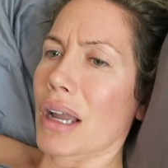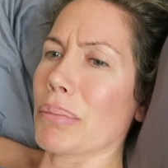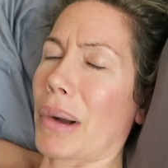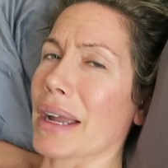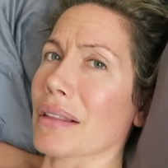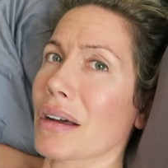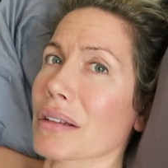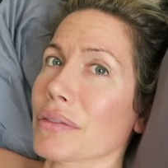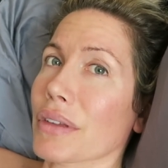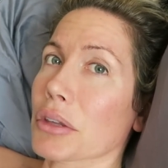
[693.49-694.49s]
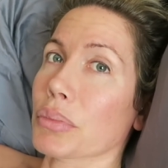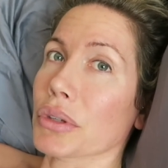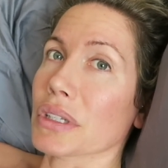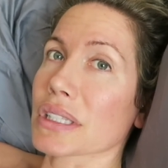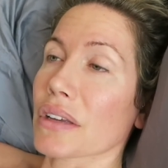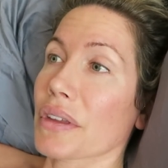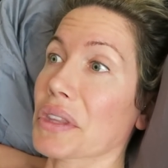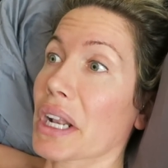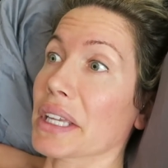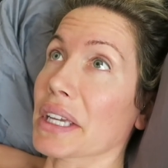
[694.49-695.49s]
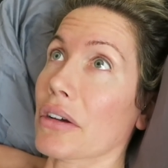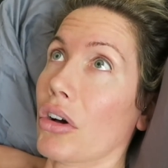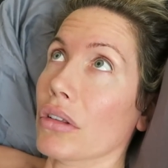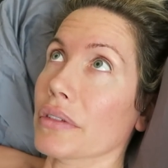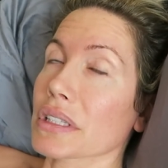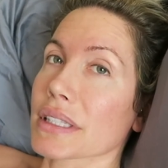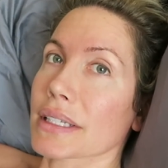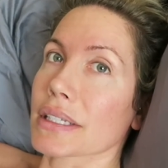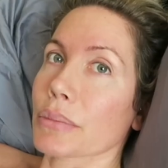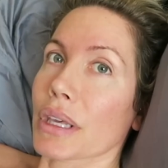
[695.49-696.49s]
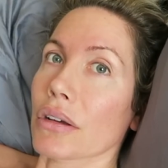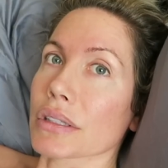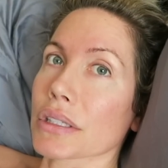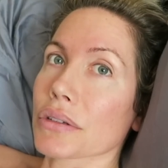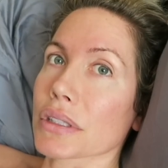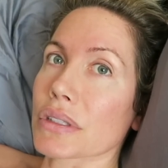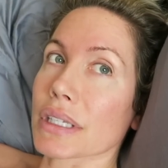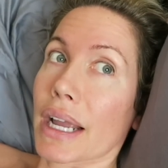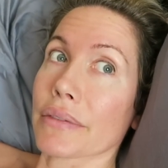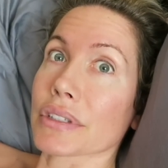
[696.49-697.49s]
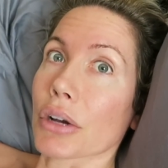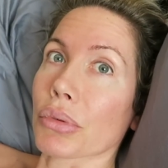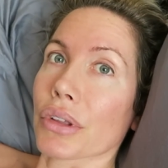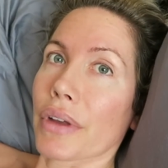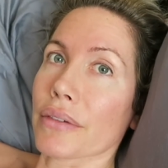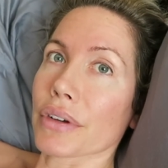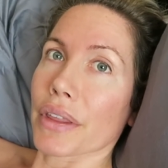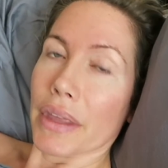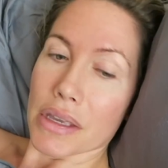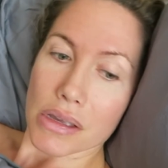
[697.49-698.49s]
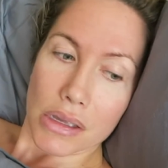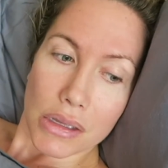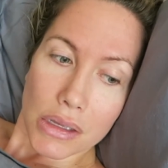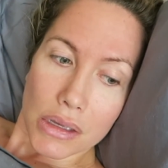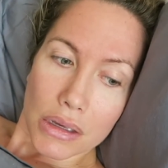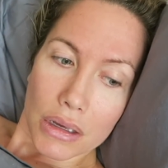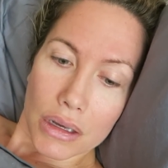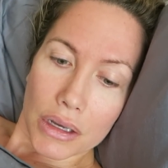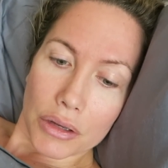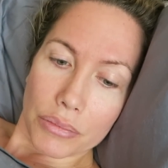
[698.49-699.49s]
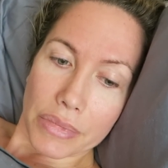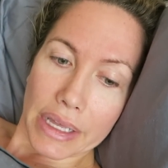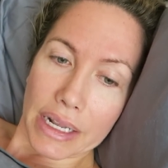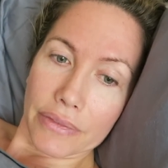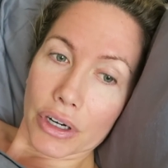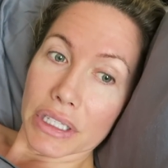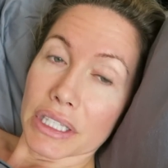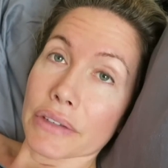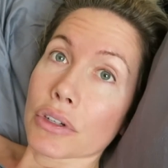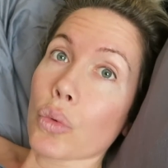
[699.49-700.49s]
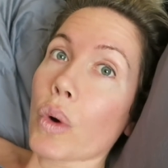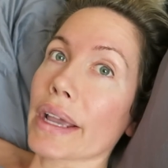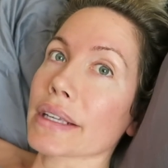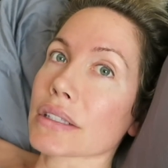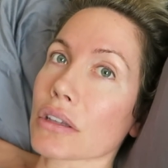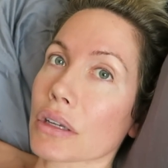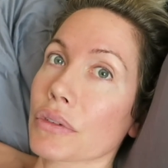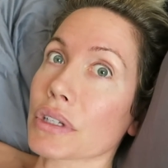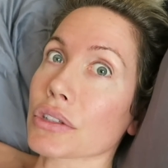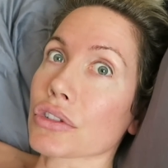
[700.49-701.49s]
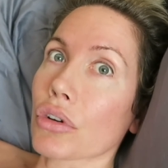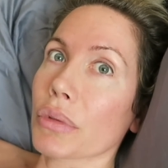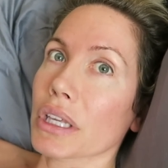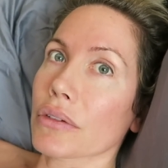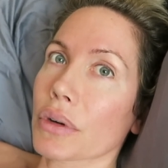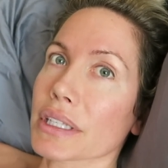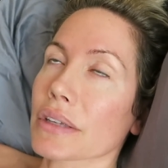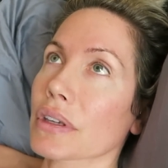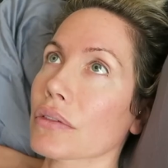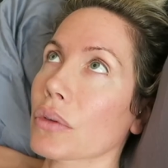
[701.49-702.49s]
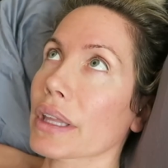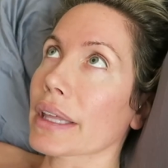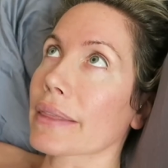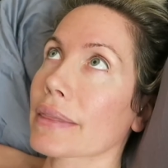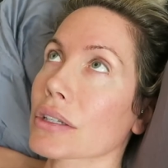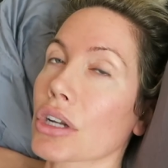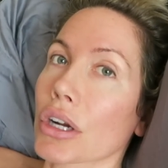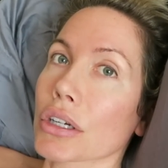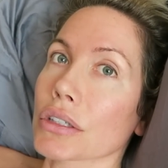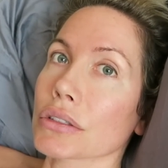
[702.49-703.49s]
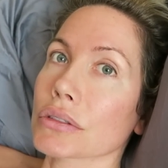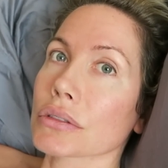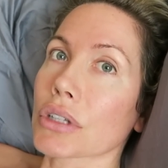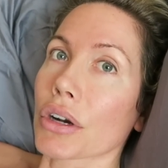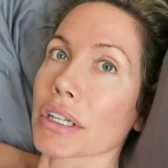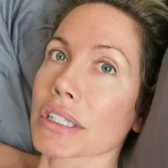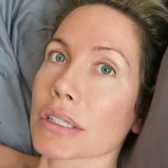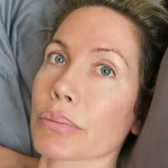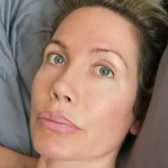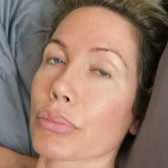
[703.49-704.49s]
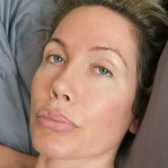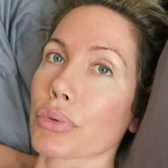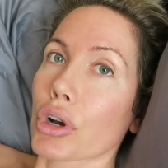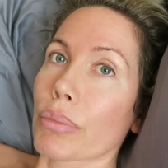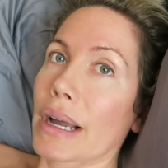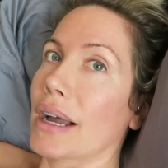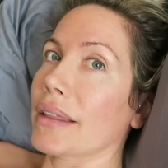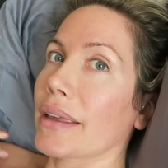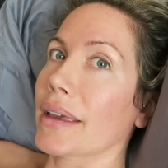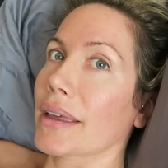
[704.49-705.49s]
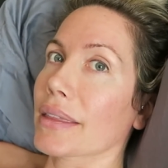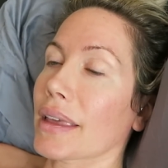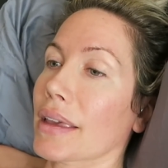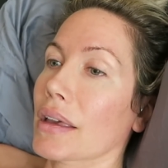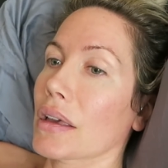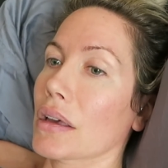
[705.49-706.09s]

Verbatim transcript: I buy a lot of like beauty stuff and then I get all of it sent to me also. So it's like I have double of everything. Um, and I've already given away, so like we've done so many giveaways. I've given away like the Tarte Tartist Pro palette, like